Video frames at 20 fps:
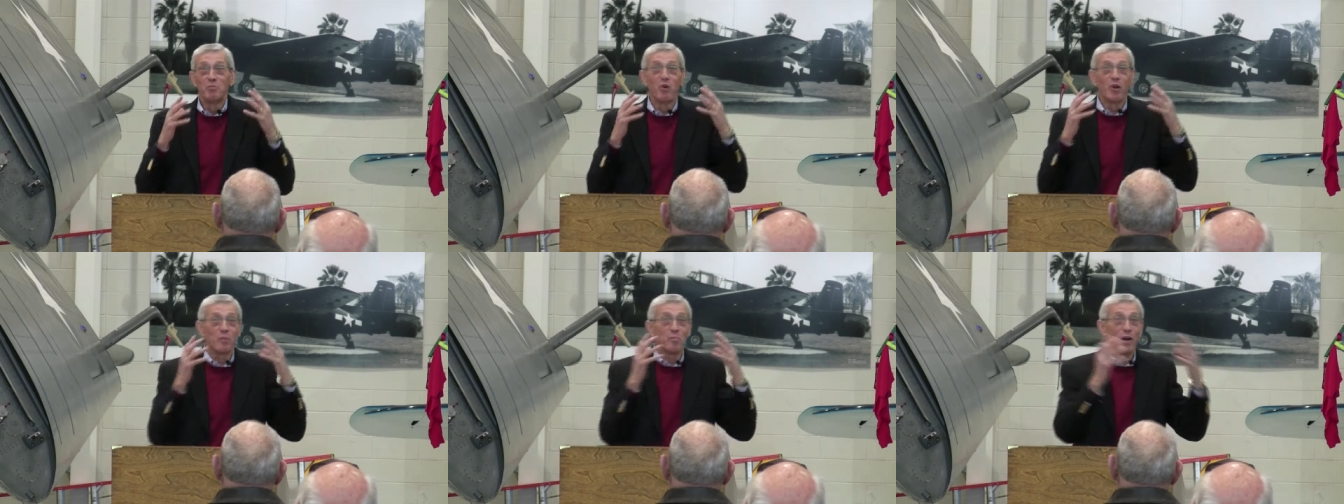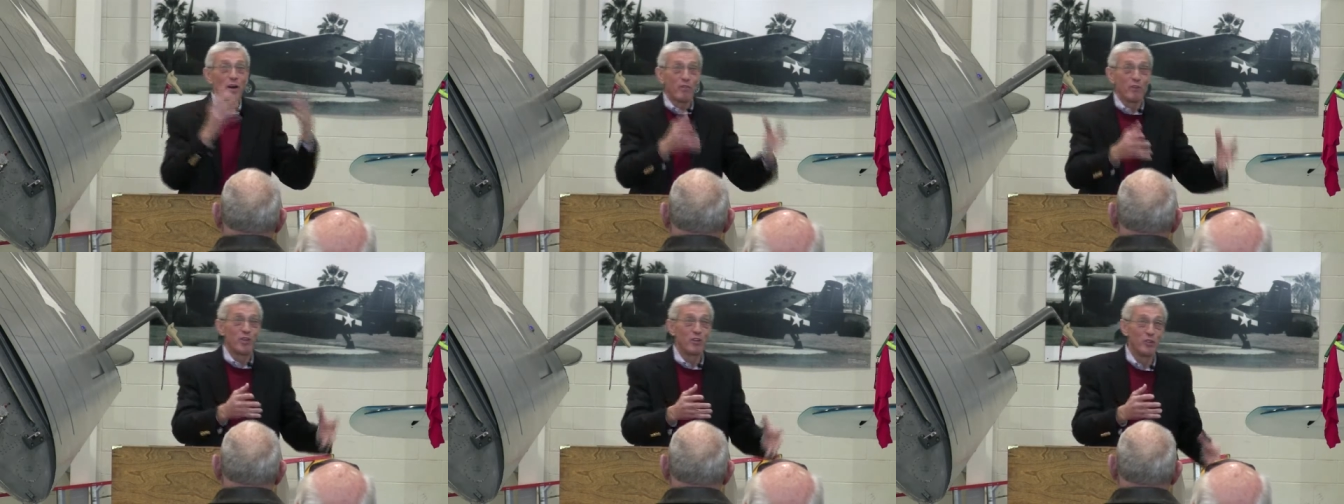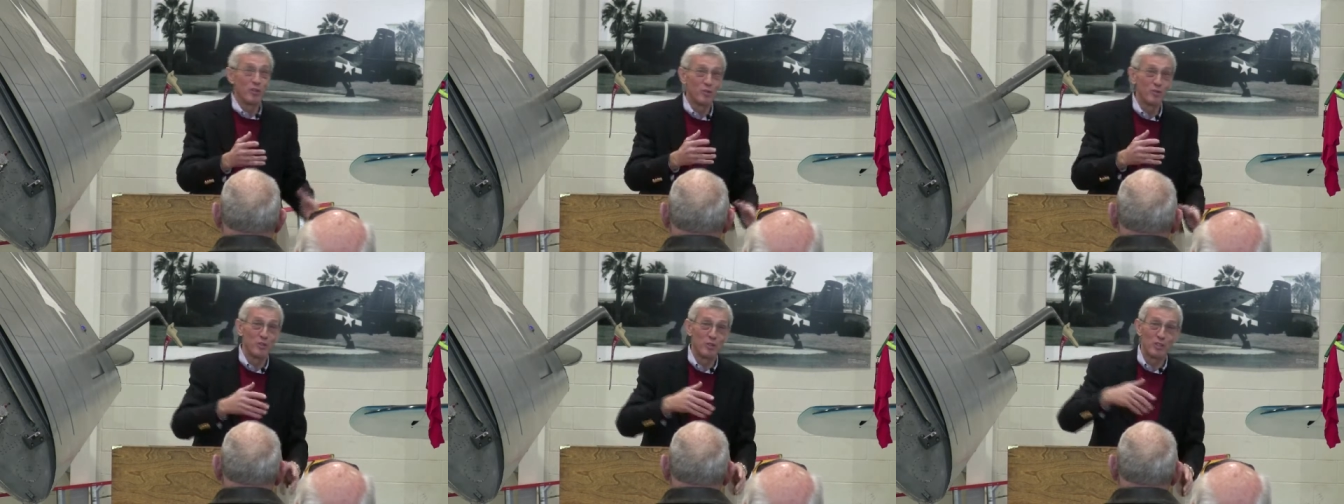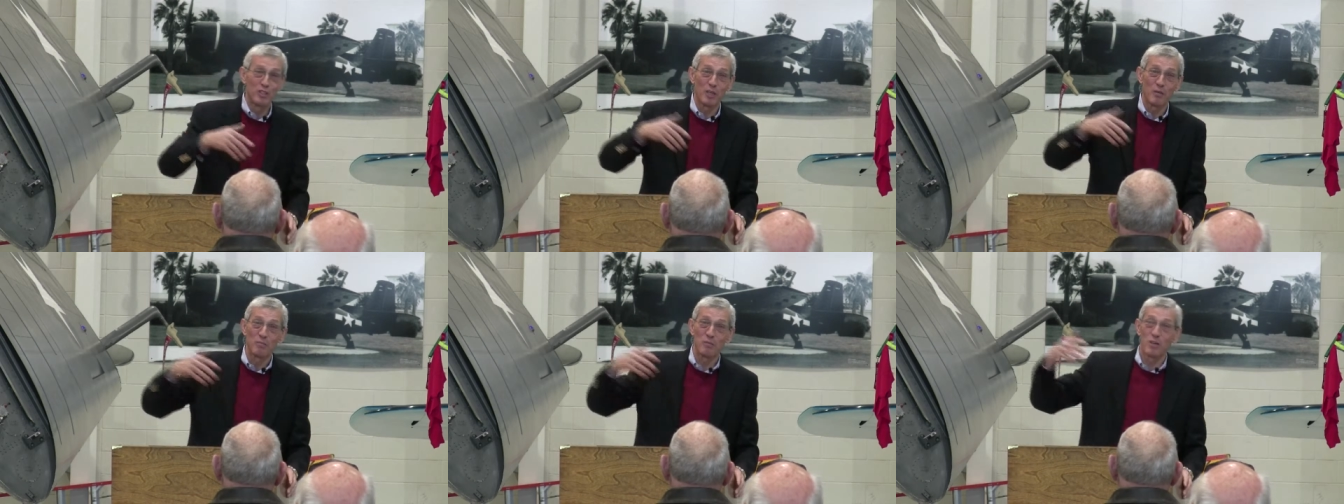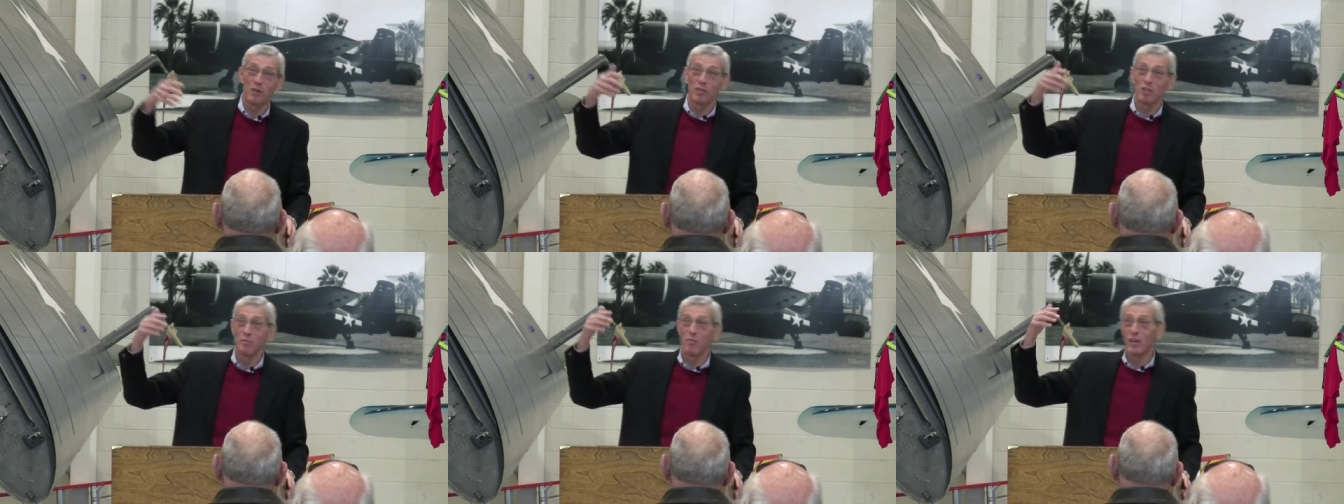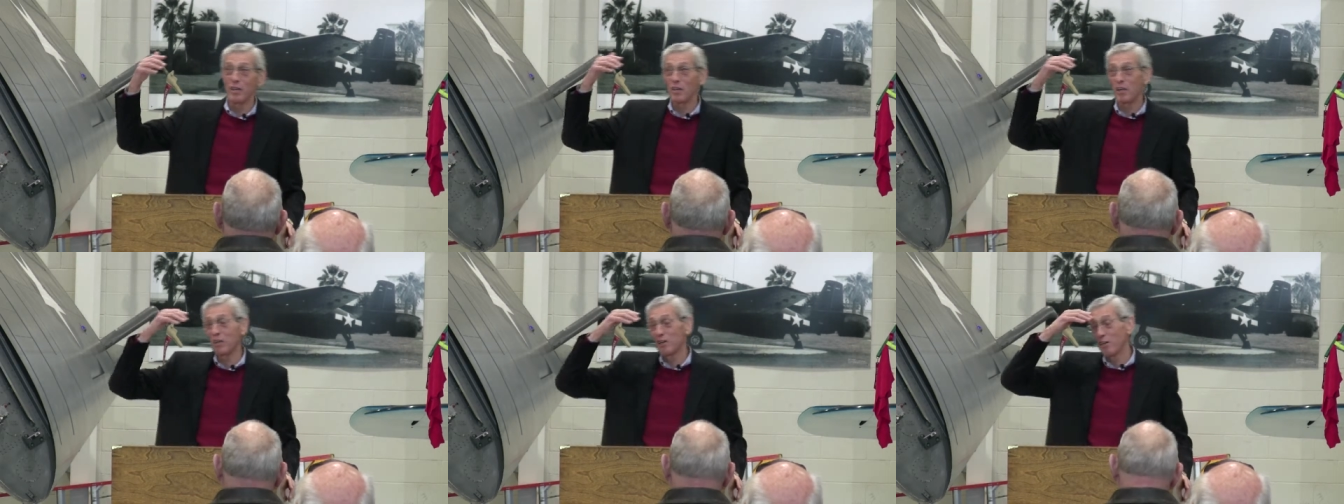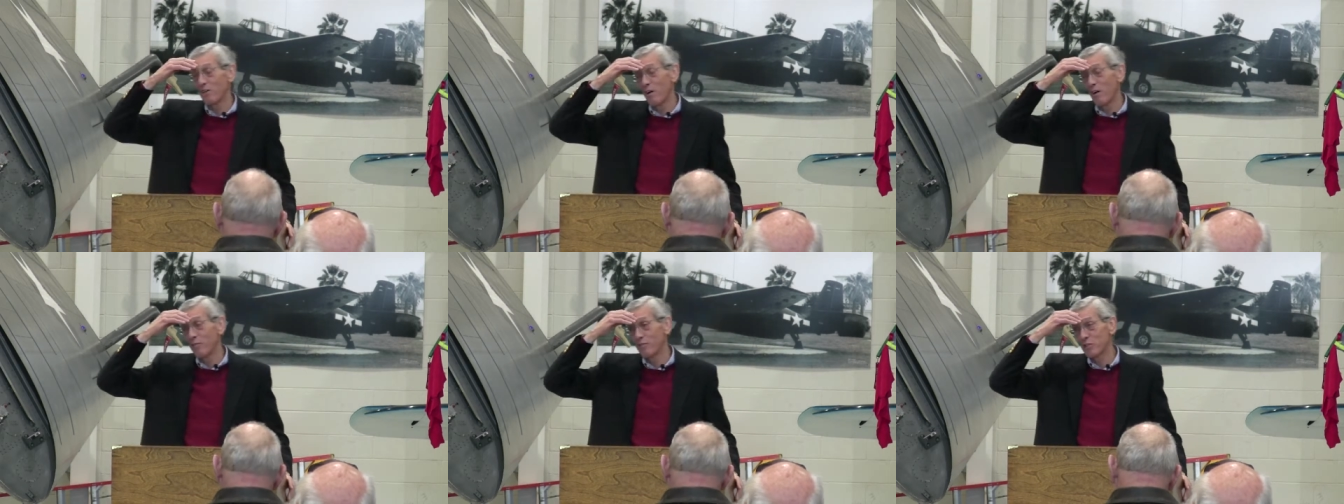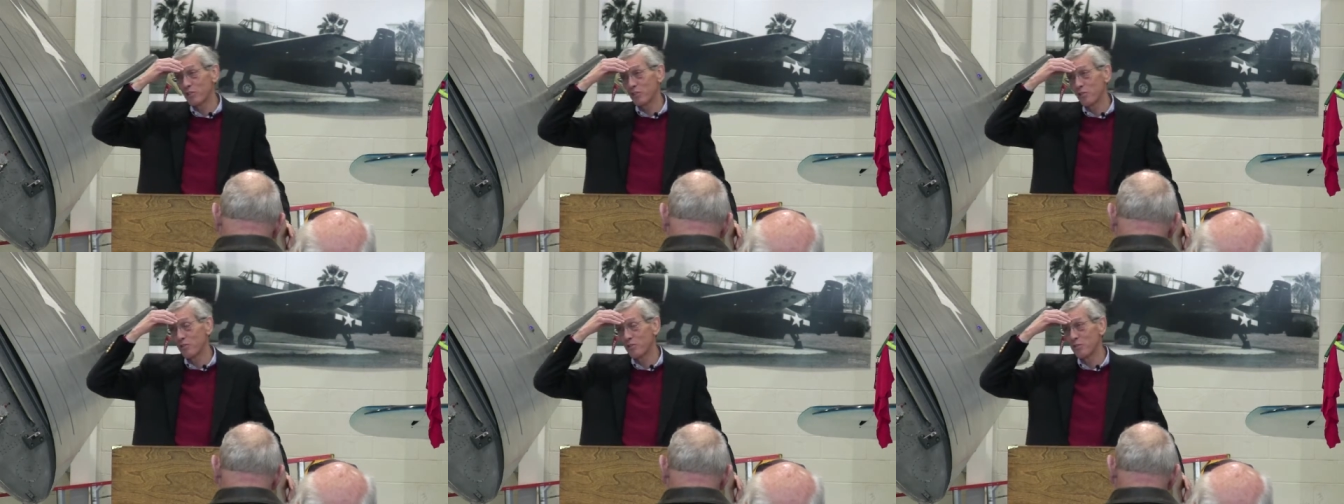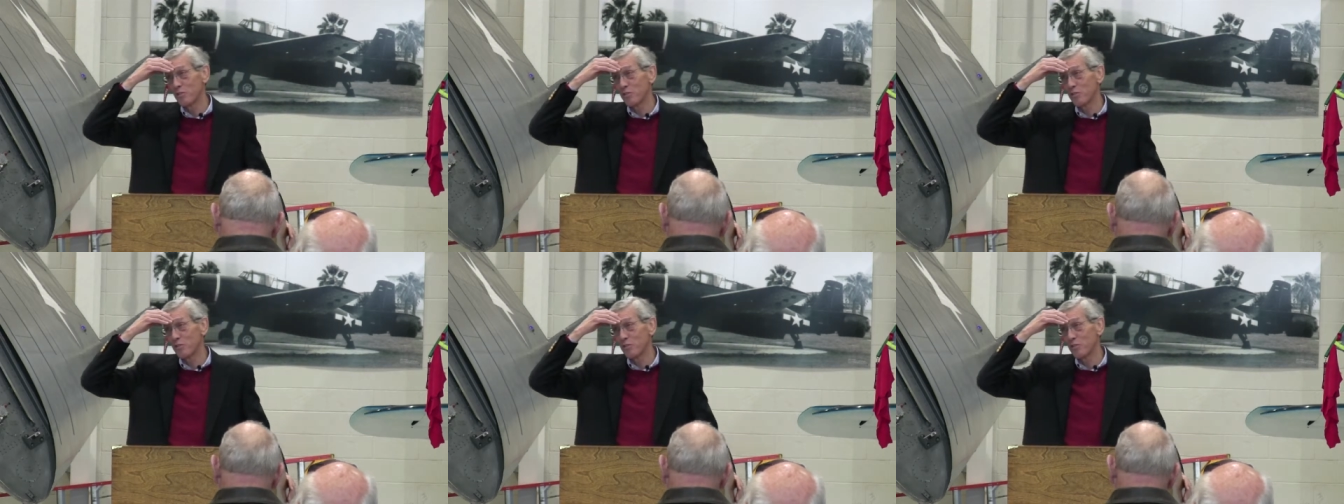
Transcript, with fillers: in one of my reunions, I'm talking to my gunner officer,